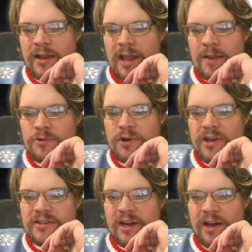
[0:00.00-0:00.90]
Game
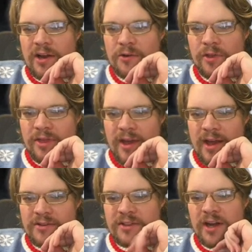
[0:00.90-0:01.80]
trays at
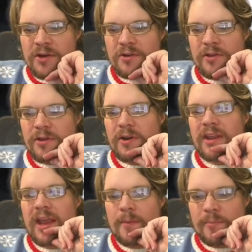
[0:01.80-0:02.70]
100,000, 130.
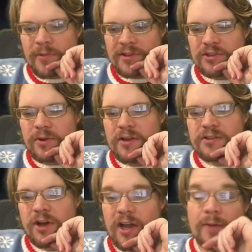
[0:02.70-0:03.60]
Yep, this is what I was
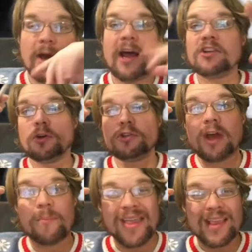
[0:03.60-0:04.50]
talking about. I told you,
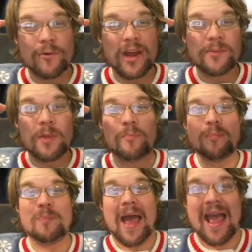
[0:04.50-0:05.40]
I bet they were going to be
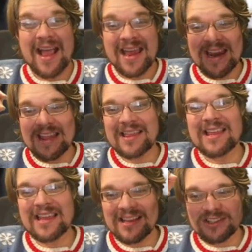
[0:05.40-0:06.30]
banging
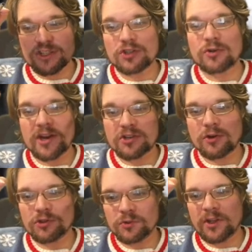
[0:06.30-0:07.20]
these stretch
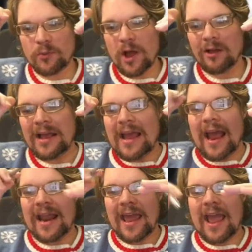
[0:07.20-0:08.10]
goals really well.
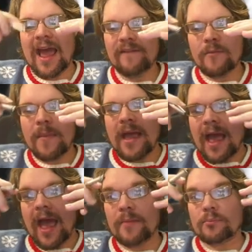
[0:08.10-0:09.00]
And they have them
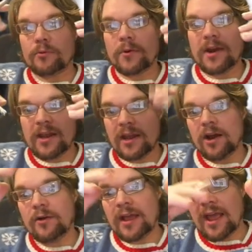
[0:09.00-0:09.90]
at pretty, you
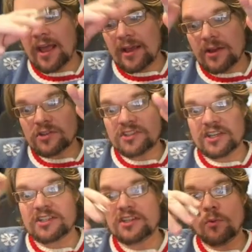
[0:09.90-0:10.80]
know,
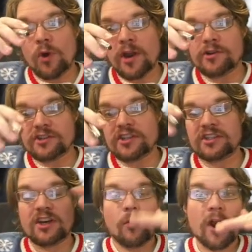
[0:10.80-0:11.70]
160
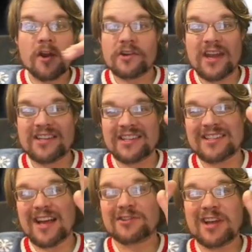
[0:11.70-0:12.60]
eh, to
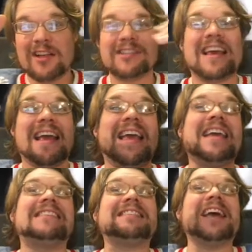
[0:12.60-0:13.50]
186,000 dollars.
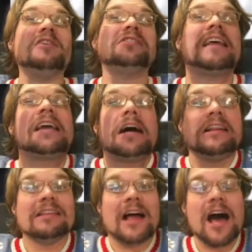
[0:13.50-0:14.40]
It sounds like a
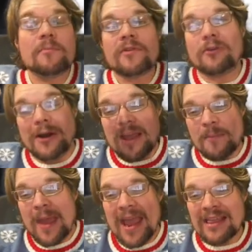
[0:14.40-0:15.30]
lot, but for a
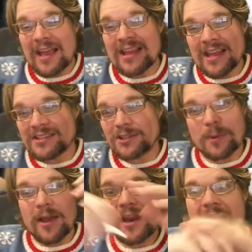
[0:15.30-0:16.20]
campaign like this, it's
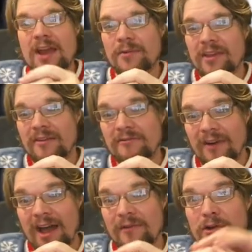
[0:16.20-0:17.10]
probably going to end with like
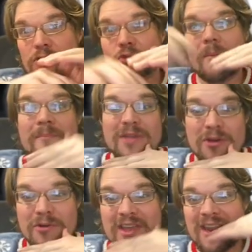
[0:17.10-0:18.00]
500 to a
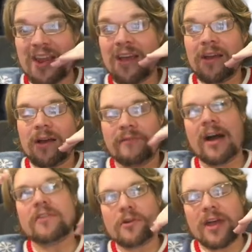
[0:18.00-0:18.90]
million
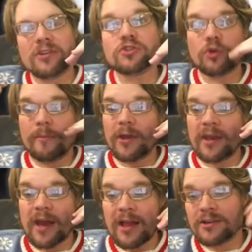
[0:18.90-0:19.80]
five hundred thousand to a
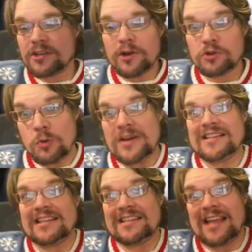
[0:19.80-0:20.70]
million dollars, you know, twenty
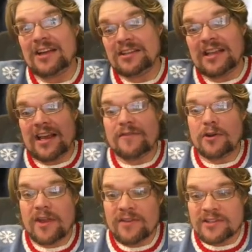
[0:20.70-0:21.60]
six thousand. Like if they're
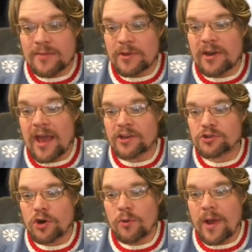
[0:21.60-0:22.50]
giving something
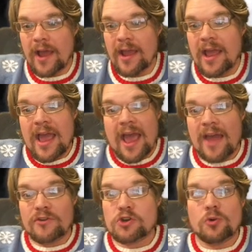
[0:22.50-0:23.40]
extra away
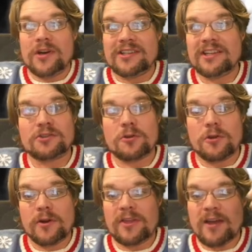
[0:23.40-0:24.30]
every twenty six or
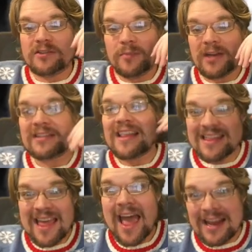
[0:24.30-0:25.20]
thirty thousand bucks,
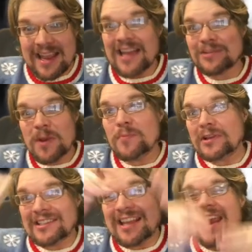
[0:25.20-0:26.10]
that gets people
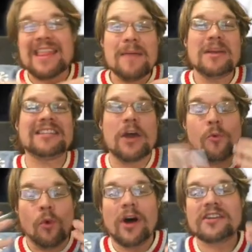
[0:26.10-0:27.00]
excited. That means I
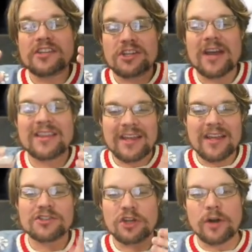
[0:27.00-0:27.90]
want to check the
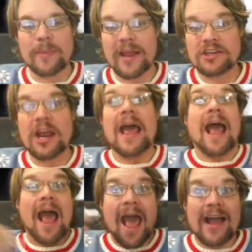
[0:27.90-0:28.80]
Kickstarter page
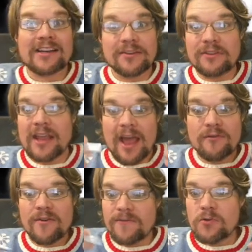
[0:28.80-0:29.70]
actively
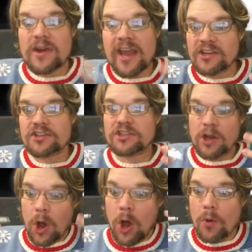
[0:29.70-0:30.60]
every few days to see,
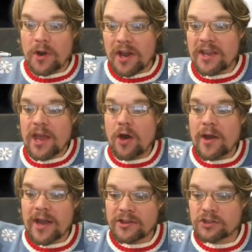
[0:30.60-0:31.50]
oh, what did I get? Oh, I
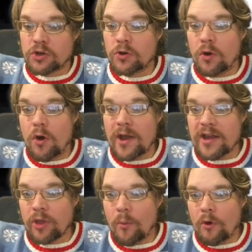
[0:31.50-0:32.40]
got this cool. Oh, I
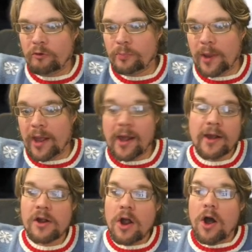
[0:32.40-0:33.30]
got the wolf
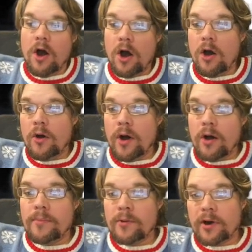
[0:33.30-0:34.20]
pack. Oh,
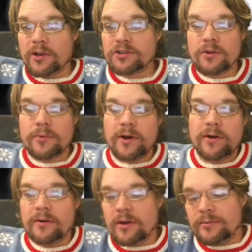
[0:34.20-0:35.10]
oh but we're also
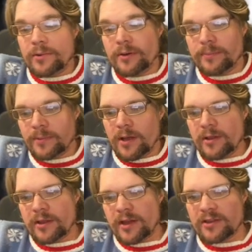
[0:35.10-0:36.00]
we're uh, we're uh,
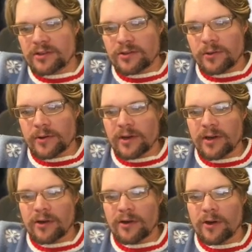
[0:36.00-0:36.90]
lock the door. And
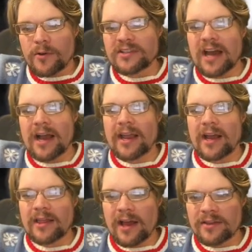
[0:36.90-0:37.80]
your hero is knocking.
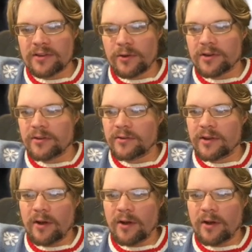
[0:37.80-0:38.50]
Unlock the door. Did, did,